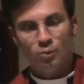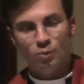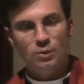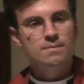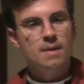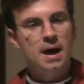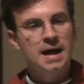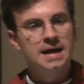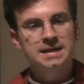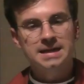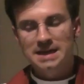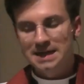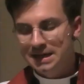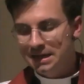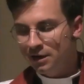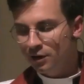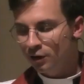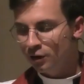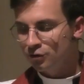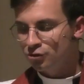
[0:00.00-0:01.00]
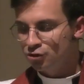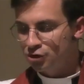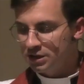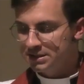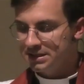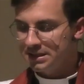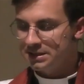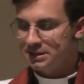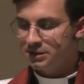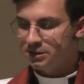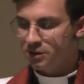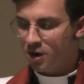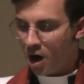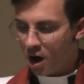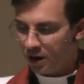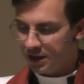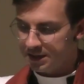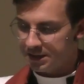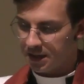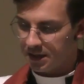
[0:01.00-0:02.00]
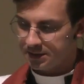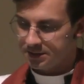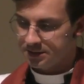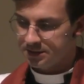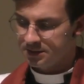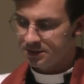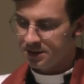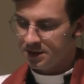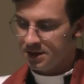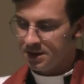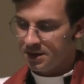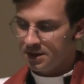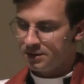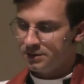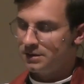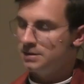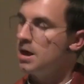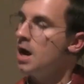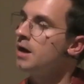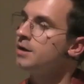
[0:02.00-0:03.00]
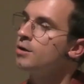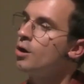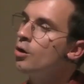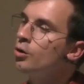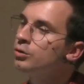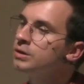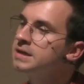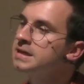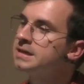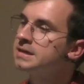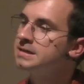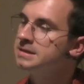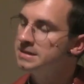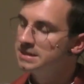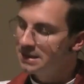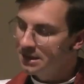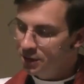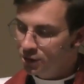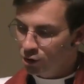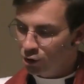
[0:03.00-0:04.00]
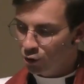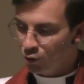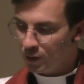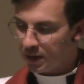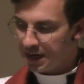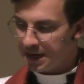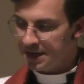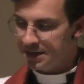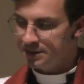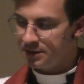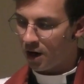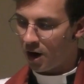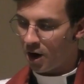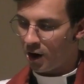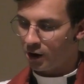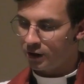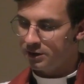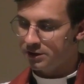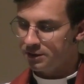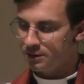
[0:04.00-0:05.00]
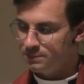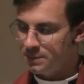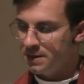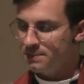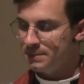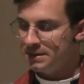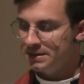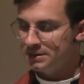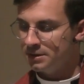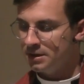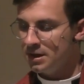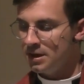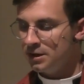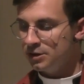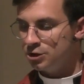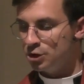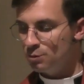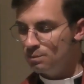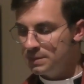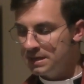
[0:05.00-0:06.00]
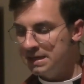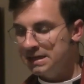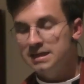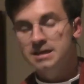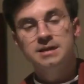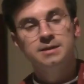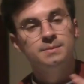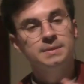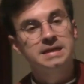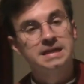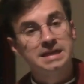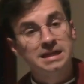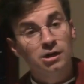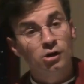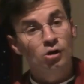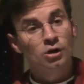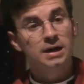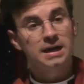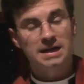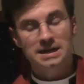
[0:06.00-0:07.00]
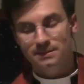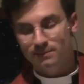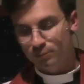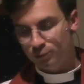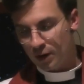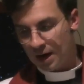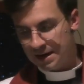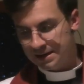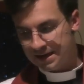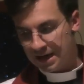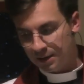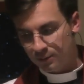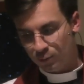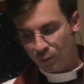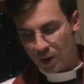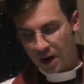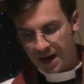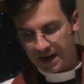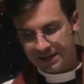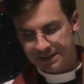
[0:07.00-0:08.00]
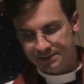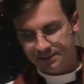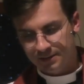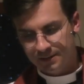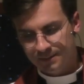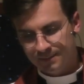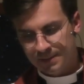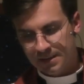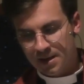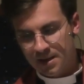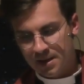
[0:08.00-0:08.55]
we might hear Jesus calling us to not only continue in our commitment to meet Him here in bread and wine,